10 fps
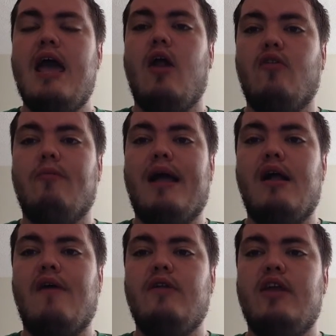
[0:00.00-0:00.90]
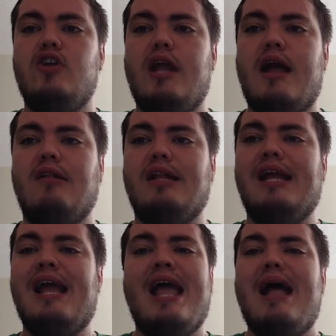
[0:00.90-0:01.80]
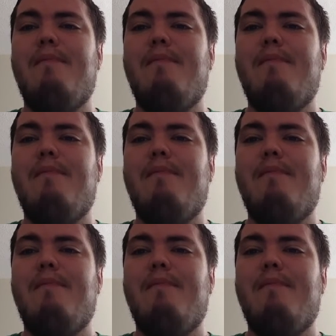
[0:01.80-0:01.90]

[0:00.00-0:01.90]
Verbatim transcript: and also my confidentiality.